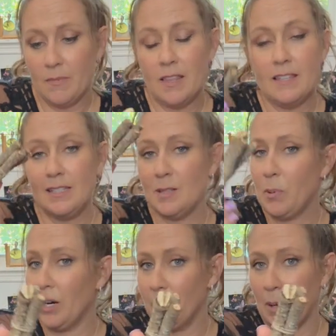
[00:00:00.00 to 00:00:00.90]
This is
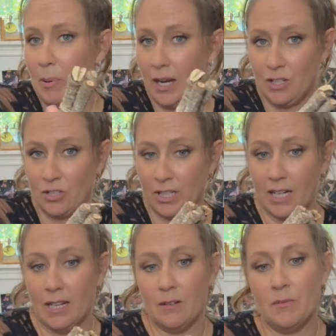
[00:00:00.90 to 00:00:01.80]
part of my pine tree,
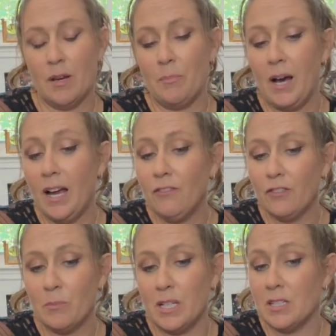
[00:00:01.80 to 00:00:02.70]
and pine
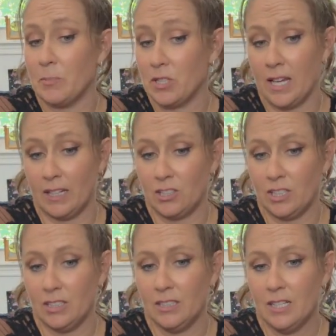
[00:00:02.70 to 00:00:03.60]
for me is
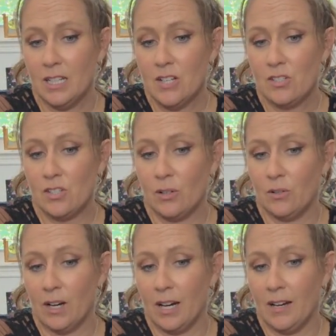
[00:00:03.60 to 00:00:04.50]
protection.
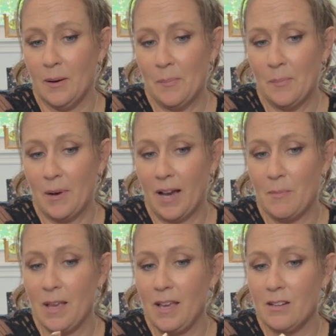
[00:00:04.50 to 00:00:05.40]
So I
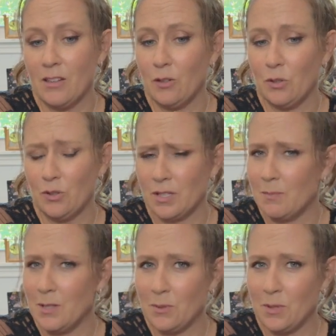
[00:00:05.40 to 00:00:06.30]
made little
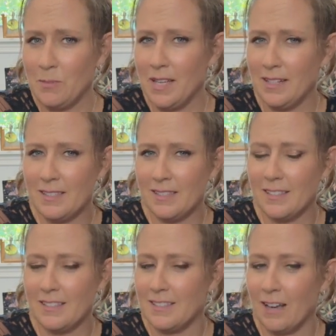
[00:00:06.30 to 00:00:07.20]
Christmas ornaments
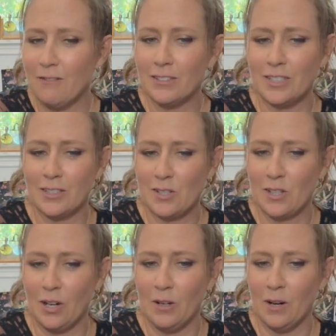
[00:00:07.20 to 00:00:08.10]
several years
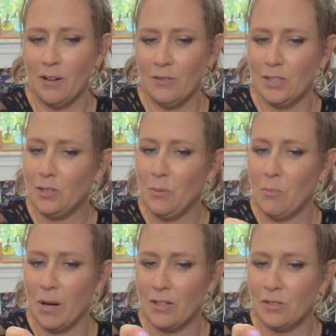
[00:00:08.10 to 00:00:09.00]
ago of little
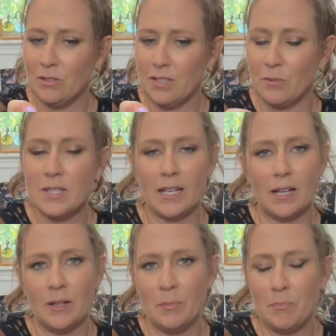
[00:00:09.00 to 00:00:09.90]
bundles. It was like
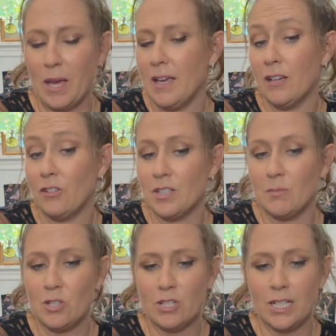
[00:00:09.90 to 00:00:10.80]
a pagan
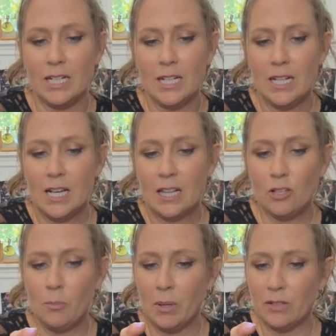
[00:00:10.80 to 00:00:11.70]
Christmas tree,
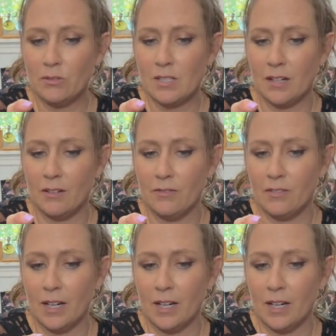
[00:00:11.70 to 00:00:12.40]
little bundles of